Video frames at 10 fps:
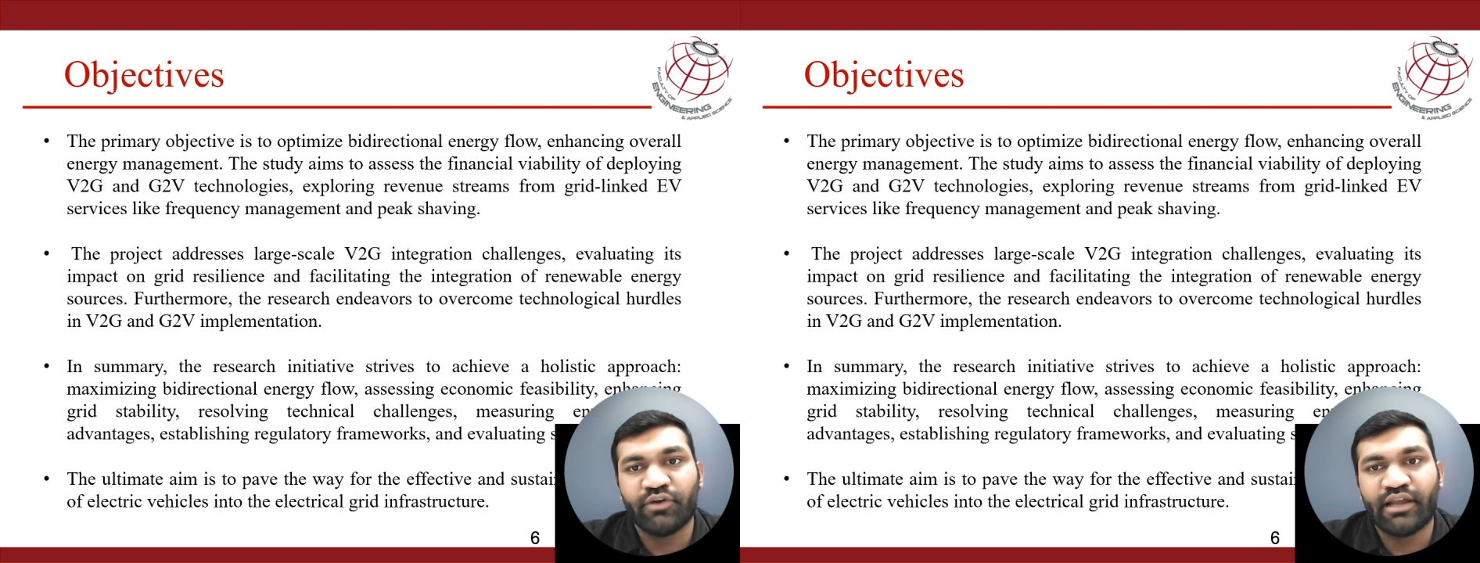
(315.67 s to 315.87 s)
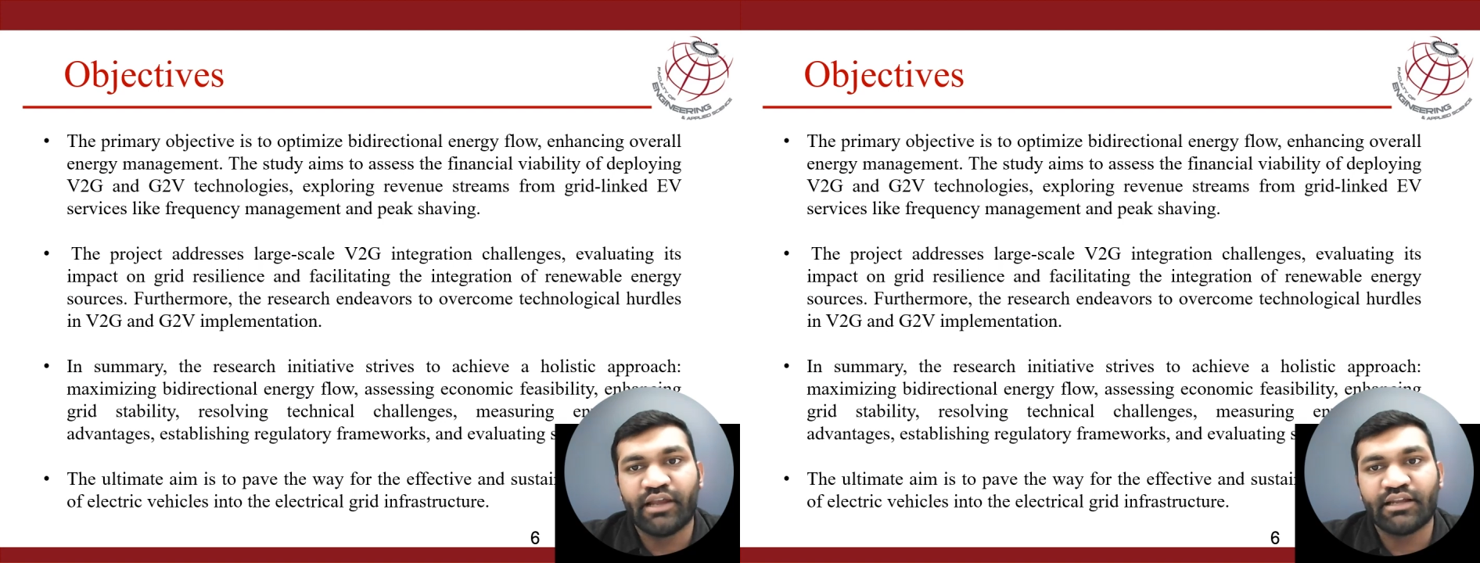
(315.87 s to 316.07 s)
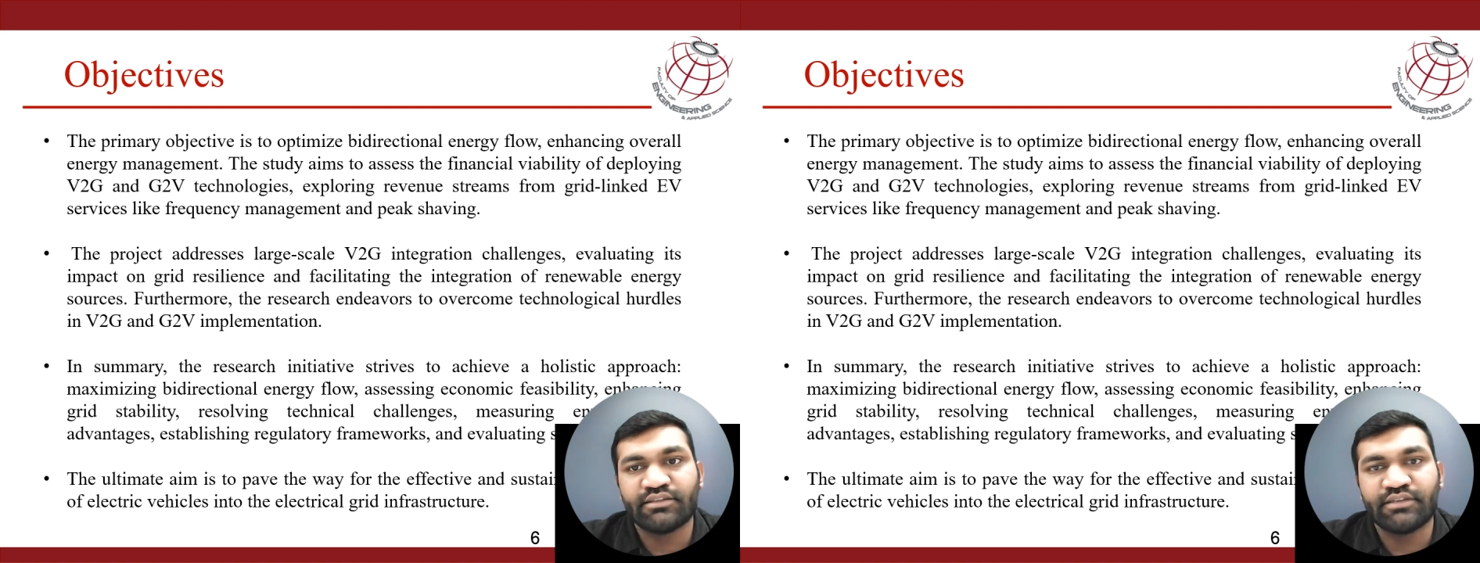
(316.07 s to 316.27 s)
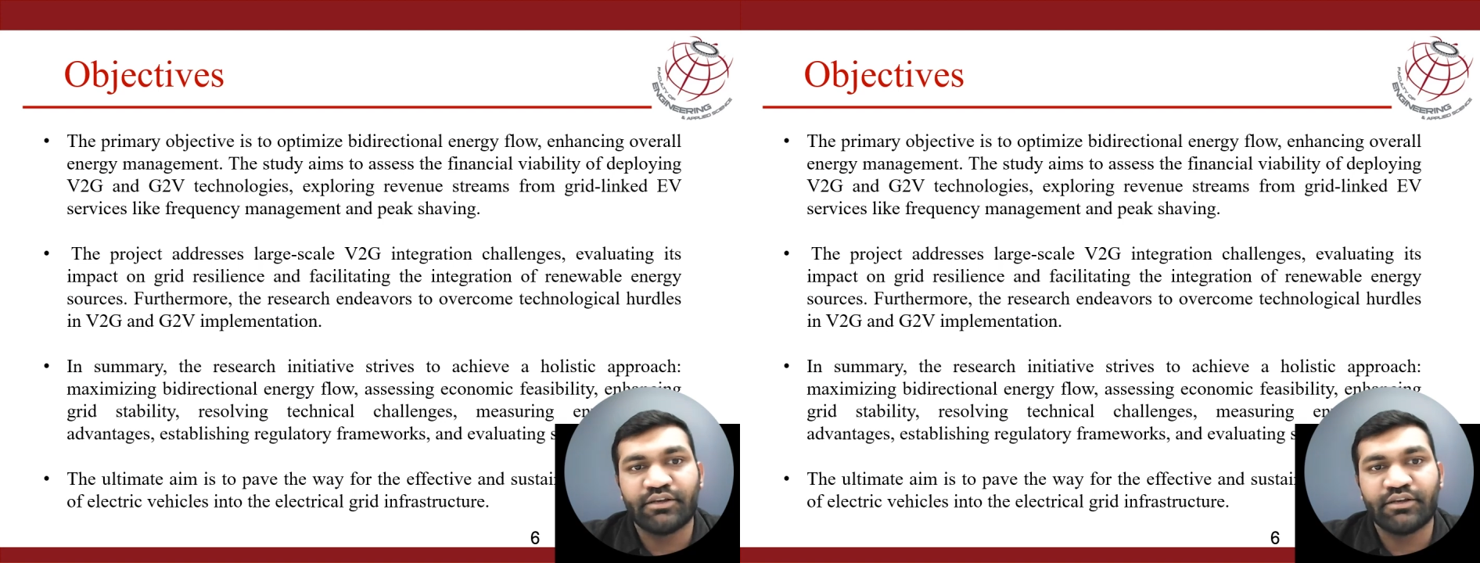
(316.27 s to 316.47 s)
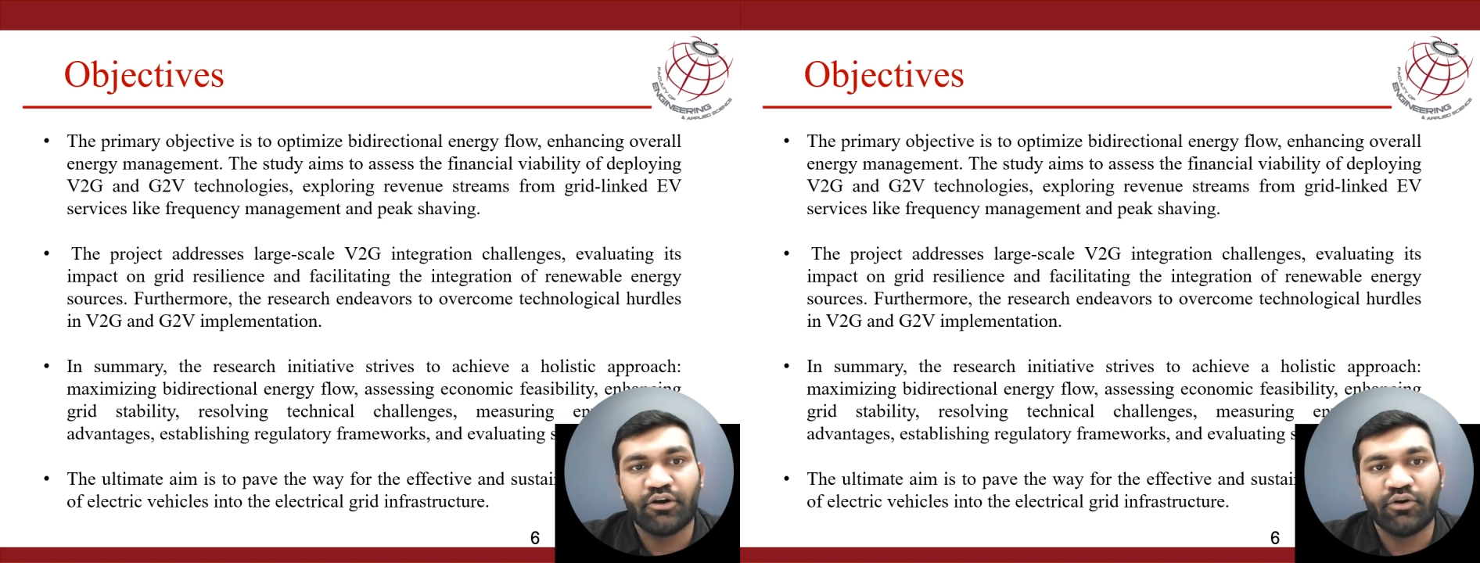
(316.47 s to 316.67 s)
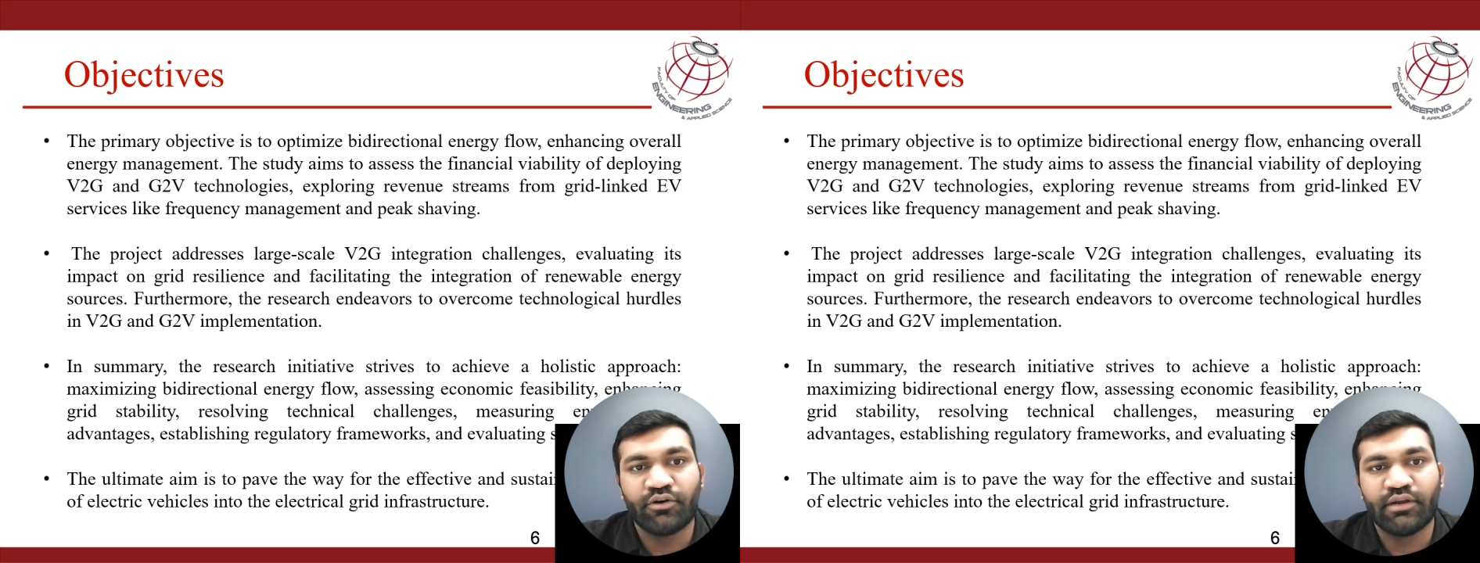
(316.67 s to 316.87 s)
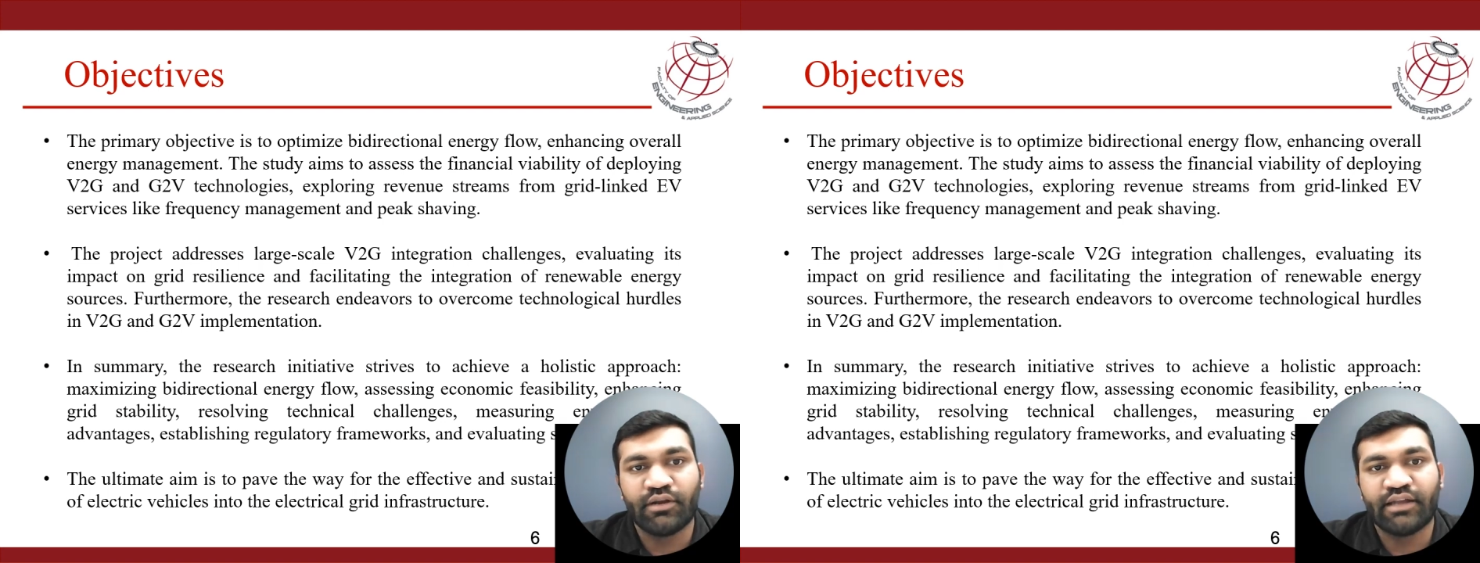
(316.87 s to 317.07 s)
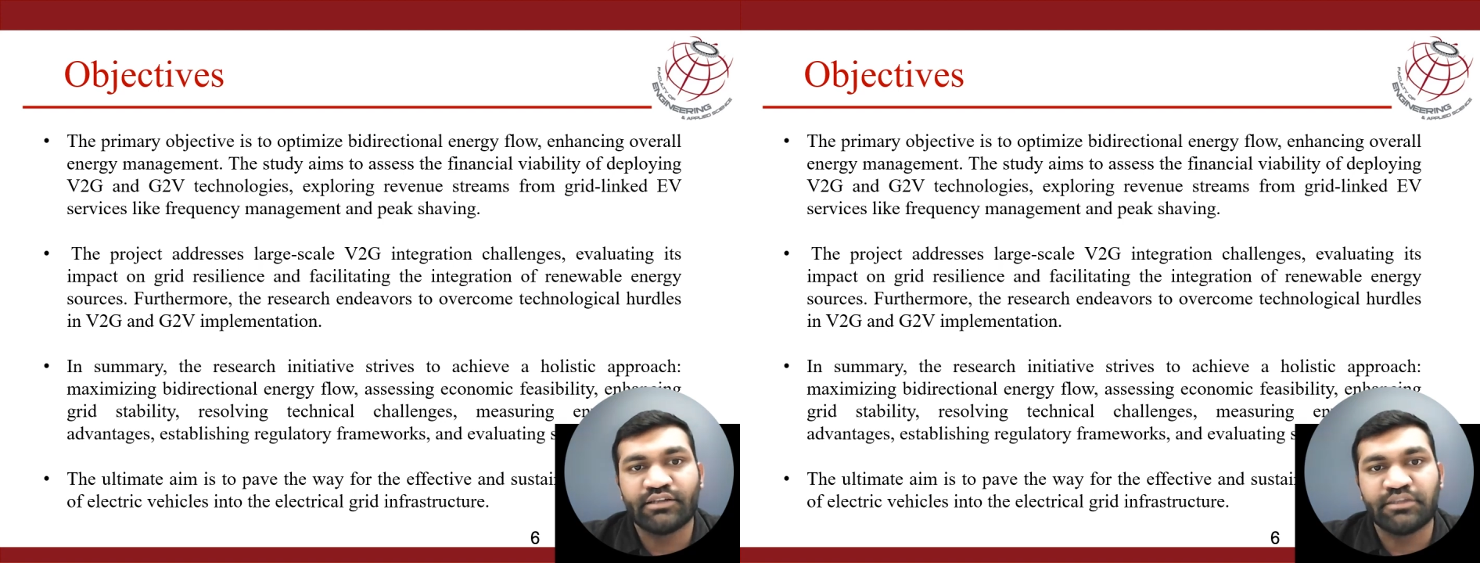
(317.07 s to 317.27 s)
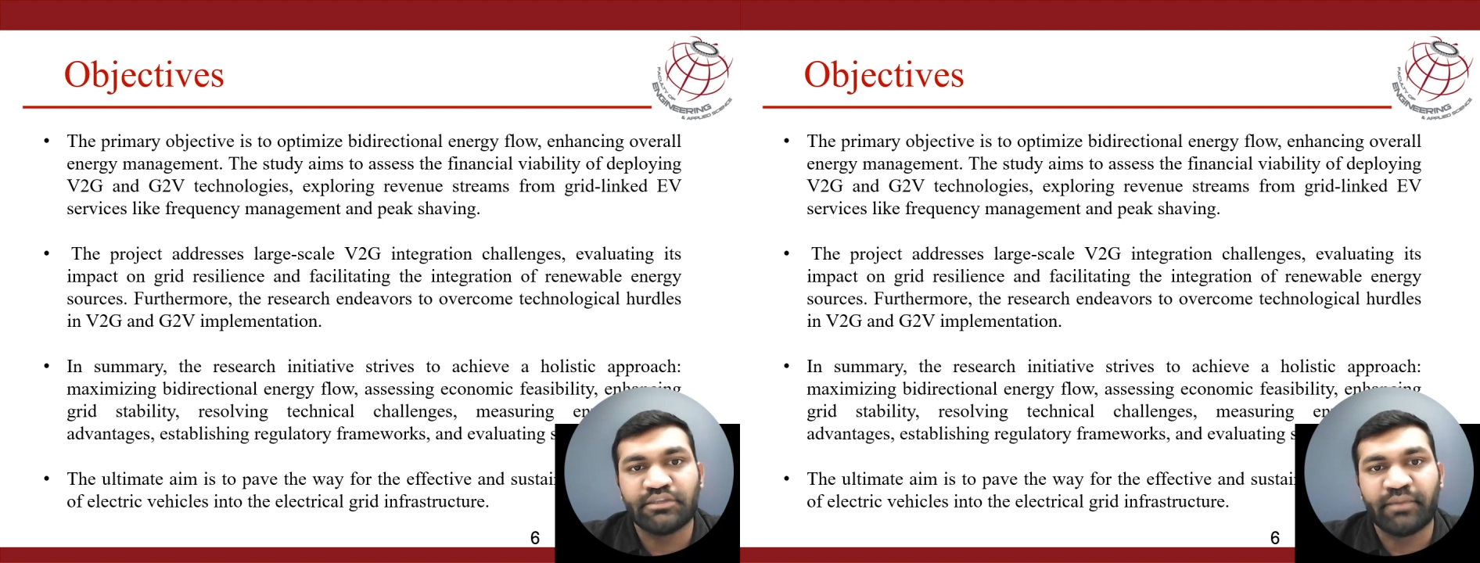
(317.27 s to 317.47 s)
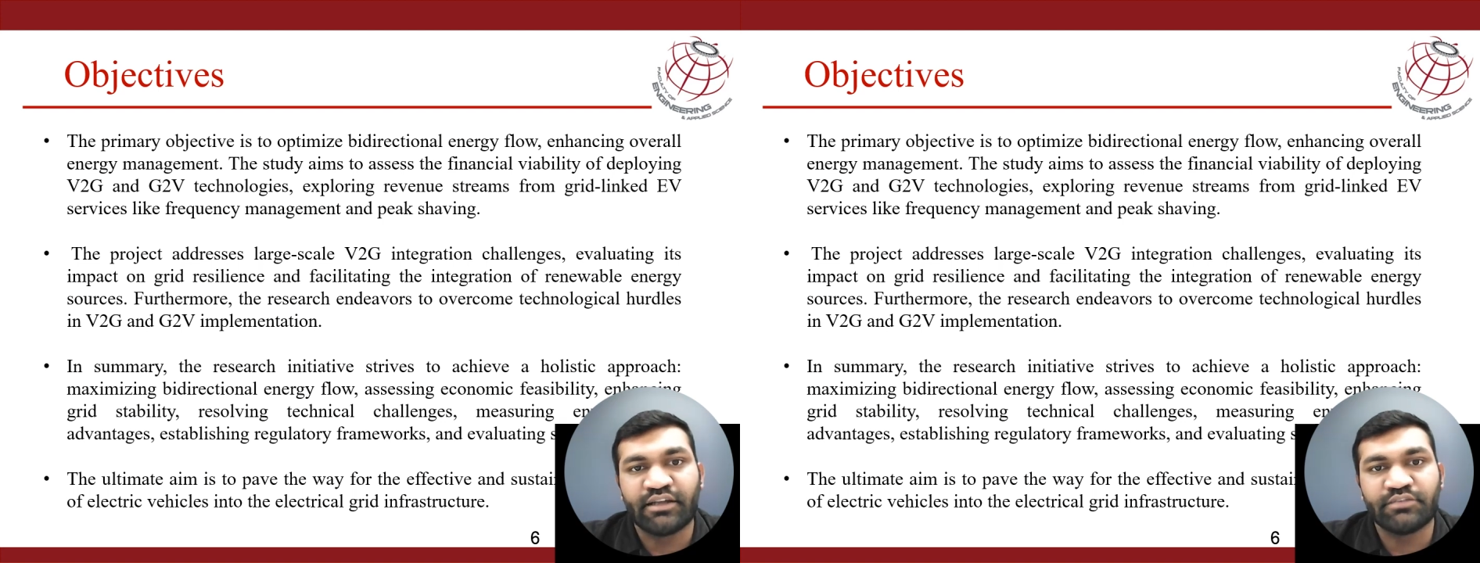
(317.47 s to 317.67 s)
enhancing overall energy
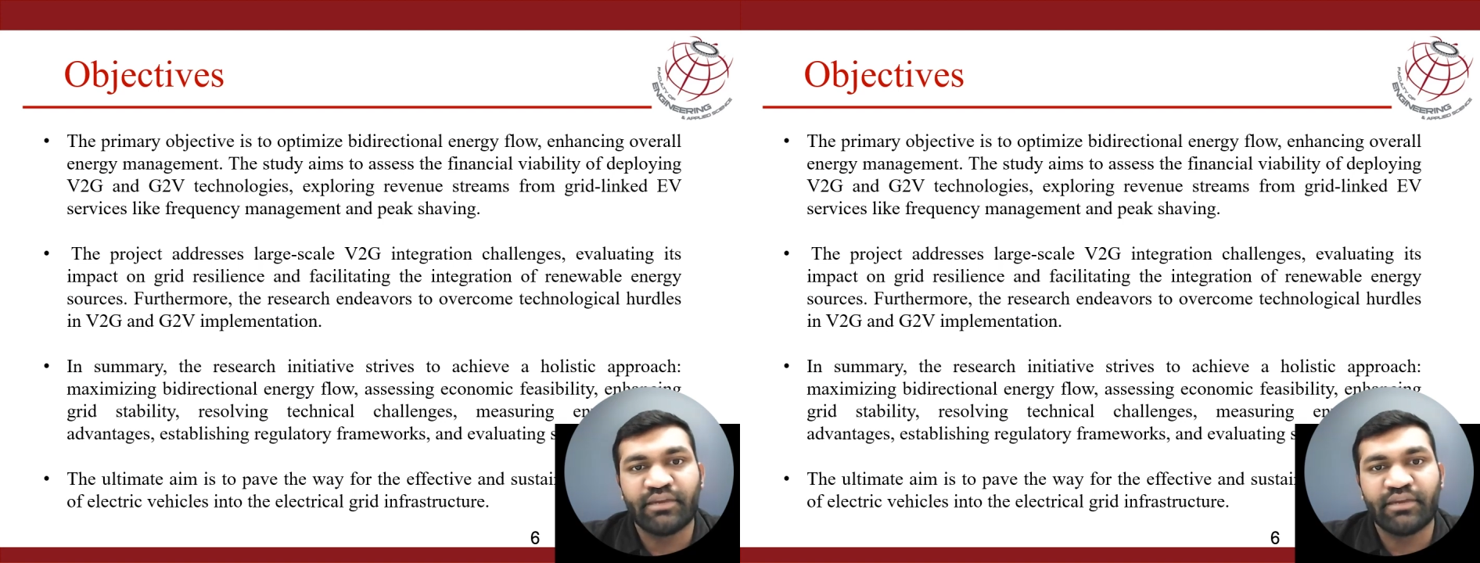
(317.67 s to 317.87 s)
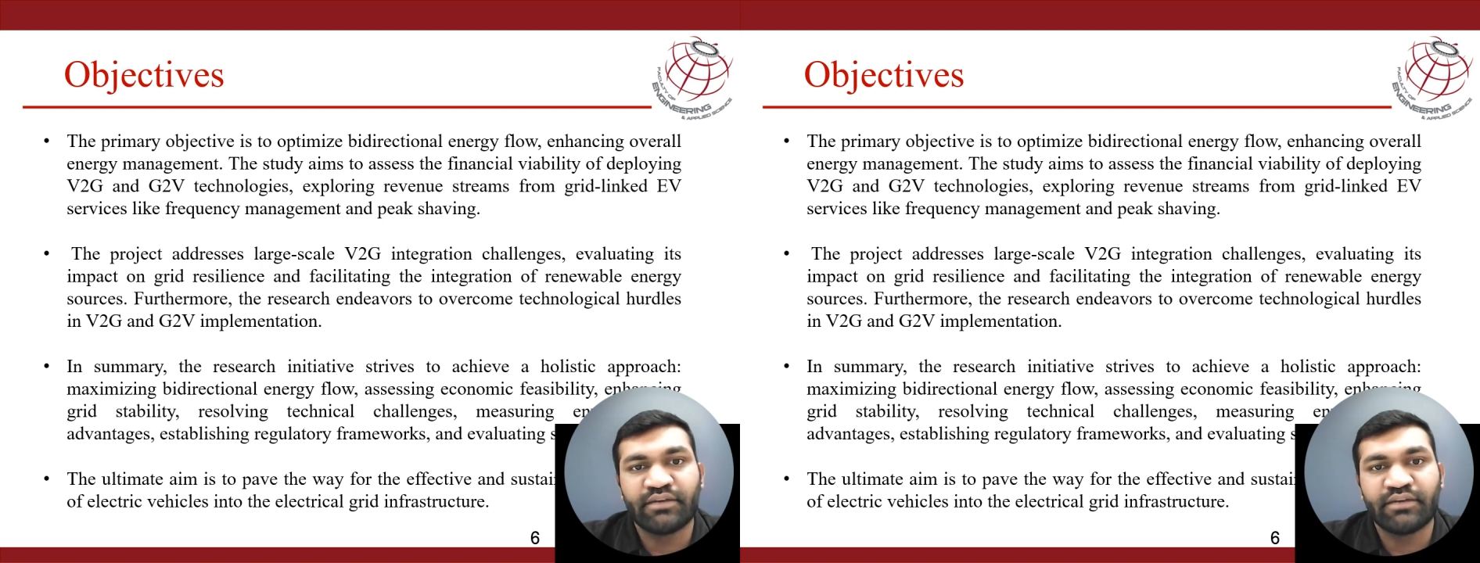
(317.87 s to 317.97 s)
management.